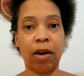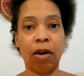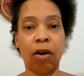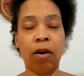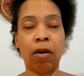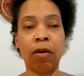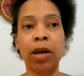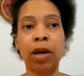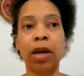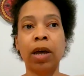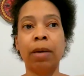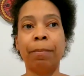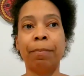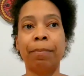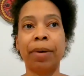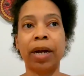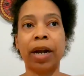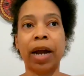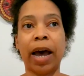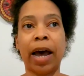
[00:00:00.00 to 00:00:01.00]
at all,
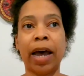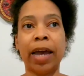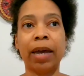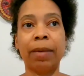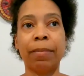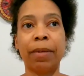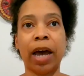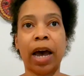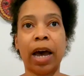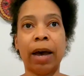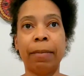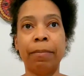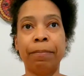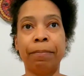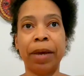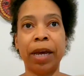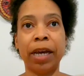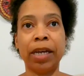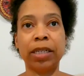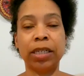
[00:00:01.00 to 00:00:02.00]
but I am not
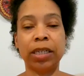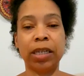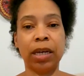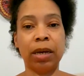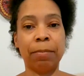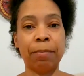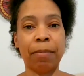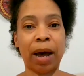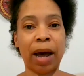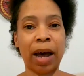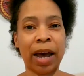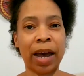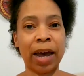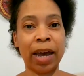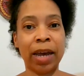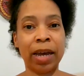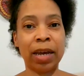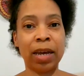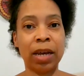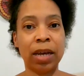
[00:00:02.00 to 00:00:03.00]
basing
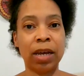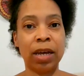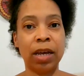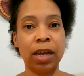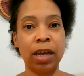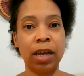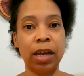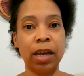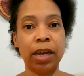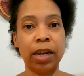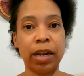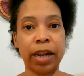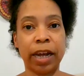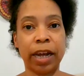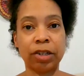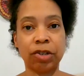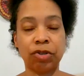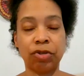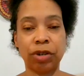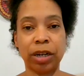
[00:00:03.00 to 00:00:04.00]
my
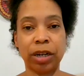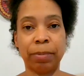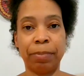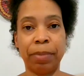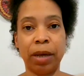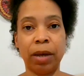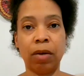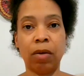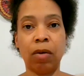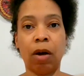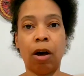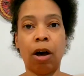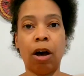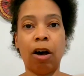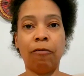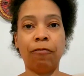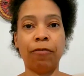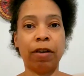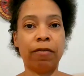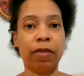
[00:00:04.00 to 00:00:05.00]
electric bill
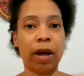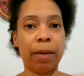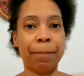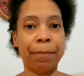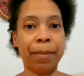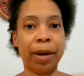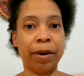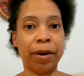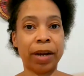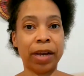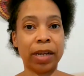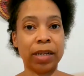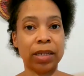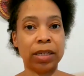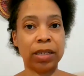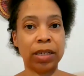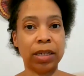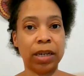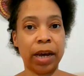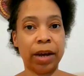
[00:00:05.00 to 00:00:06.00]
off of American
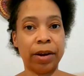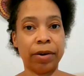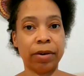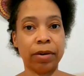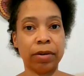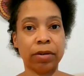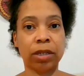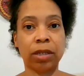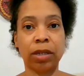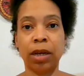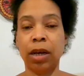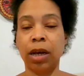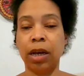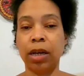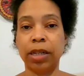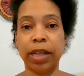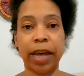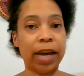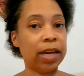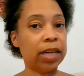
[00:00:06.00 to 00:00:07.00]
standards.
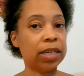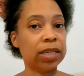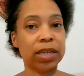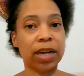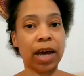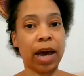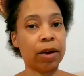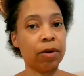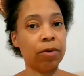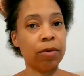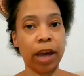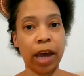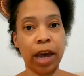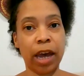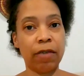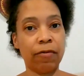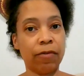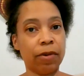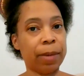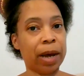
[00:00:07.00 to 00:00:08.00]
That is not
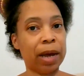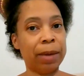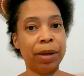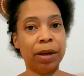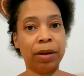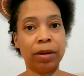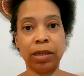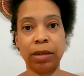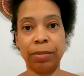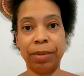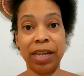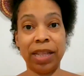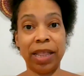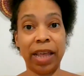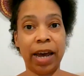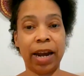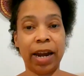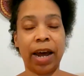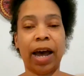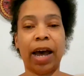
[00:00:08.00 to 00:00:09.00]
okay for my bill to be
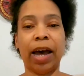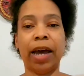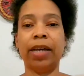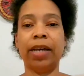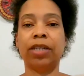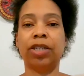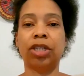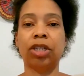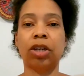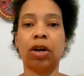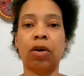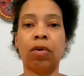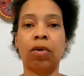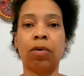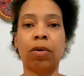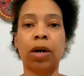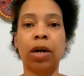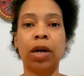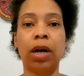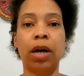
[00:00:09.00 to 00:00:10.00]
that high.
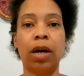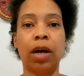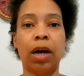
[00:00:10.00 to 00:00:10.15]
So